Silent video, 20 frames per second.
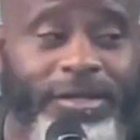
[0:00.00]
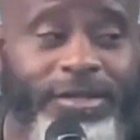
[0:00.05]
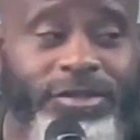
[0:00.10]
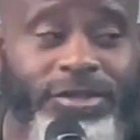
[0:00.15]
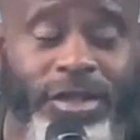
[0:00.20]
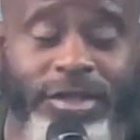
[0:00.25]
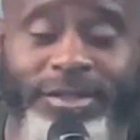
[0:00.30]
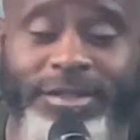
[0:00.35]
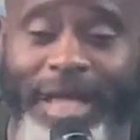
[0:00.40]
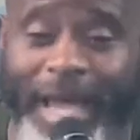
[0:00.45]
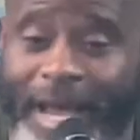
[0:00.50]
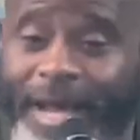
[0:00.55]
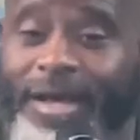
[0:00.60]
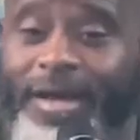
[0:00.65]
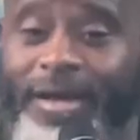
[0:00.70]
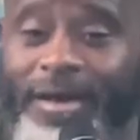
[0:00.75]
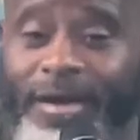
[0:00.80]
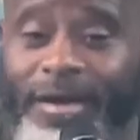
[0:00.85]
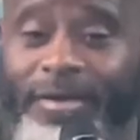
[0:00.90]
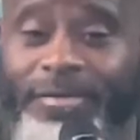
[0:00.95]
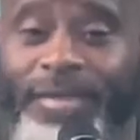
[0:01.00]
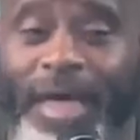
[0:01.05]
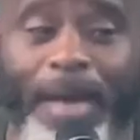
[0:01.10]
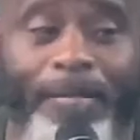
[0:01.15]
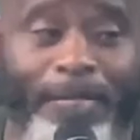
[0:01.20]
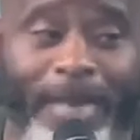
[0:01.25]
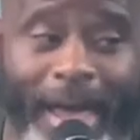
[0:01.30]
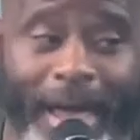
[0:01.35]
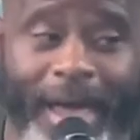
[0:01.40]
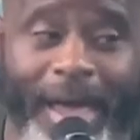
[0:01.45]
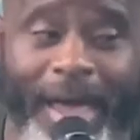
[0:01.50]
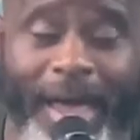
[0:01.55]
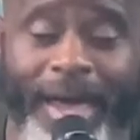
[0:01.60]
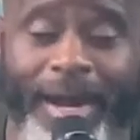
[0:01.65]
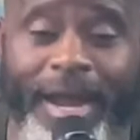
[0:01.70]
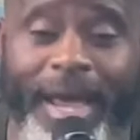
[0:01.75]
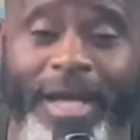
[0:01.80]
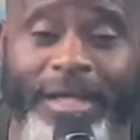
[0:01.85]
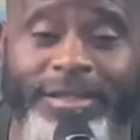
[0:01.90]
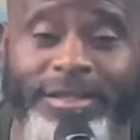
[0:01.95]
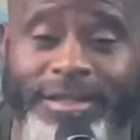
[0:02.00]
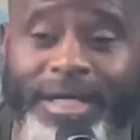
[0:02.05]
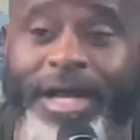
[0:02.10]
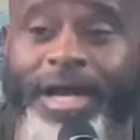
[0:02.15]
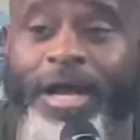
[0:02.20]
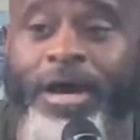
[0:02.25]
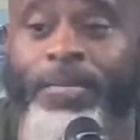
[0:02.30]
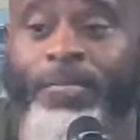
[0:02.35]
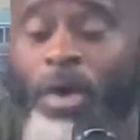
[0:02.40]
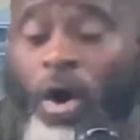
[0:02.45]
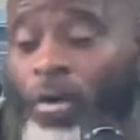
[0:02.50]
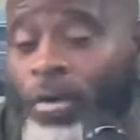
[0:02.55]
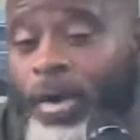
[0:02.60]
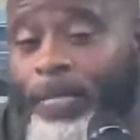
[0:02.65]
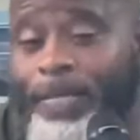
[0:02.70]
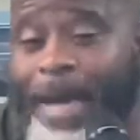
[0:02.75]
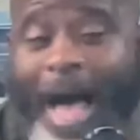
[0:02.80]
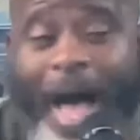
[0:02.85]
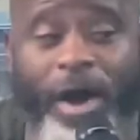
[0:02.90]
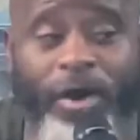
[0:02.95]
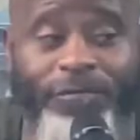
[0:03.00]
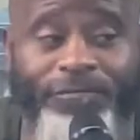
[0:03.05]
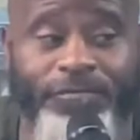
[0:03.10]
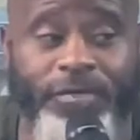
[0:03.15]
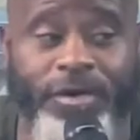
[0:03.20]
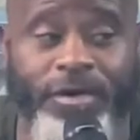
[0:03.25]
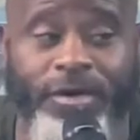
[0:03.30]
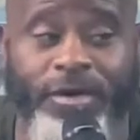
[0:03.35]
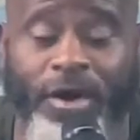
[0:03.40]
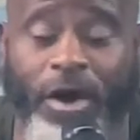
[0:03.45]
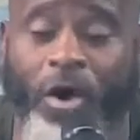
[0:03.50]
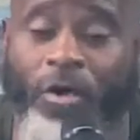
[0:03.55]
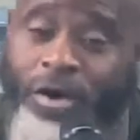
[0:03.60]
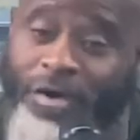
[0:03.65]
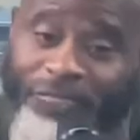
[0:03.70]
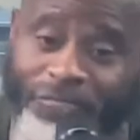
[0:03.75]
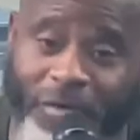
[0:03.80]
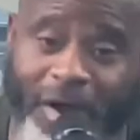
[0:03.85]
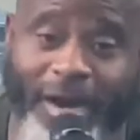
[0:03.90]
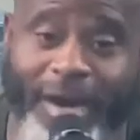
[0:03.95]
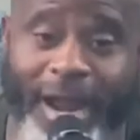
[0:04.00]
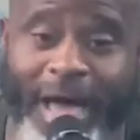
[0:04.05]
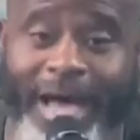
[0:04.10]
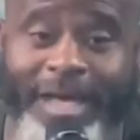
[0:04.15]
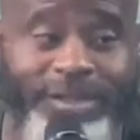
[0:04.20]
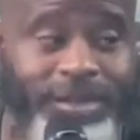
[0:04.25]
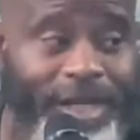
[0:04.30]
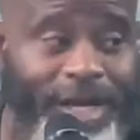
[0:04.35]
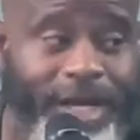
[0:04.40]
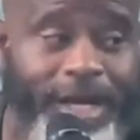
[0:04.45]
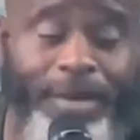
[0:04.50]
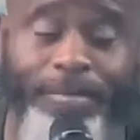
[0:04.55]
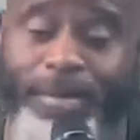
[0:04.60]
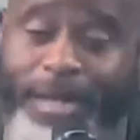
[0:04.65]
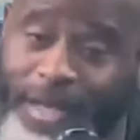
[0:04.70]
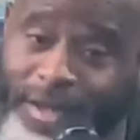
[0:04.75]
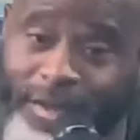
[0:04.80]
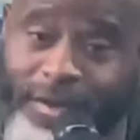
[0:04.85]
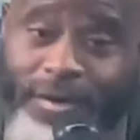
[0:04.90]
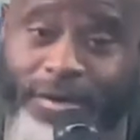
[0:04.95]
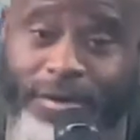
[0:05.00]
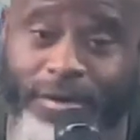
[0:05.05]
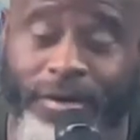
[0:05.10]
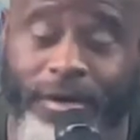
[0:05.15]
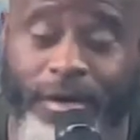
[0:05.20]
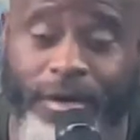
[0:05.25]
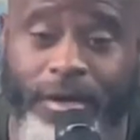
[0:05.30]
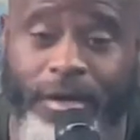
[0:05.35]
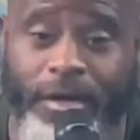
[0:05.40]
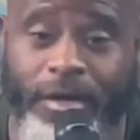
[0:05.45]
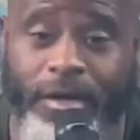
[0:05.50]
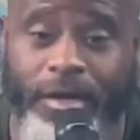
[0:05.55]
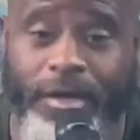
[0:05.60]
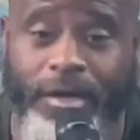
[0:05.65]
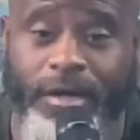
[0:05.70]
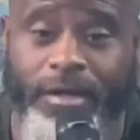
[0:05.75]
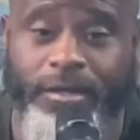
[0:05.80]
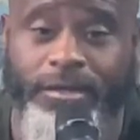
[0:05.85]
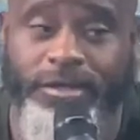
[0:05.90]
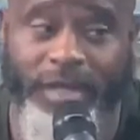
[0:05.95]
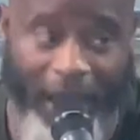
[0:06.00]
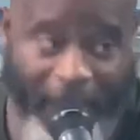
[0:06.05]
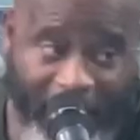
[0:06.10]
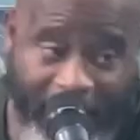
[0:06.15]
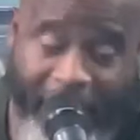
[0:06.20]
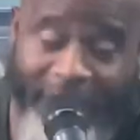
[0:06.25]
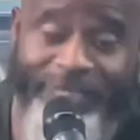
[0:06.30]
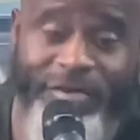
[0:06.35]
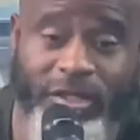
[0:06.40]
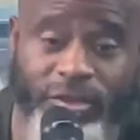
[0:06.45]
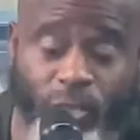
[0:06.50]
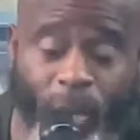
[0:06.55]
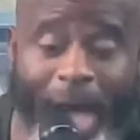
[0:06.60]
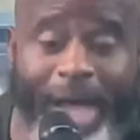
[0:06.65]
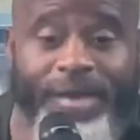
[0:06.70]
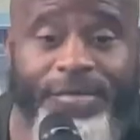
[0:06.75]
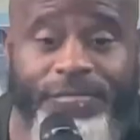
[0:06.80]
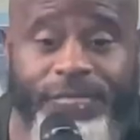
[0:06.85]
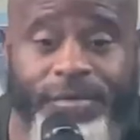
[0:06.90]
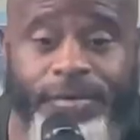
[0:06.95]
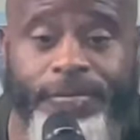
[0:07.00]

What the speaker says: to take that man and send him on the battlefield on the front lines to get him killed to have his wife.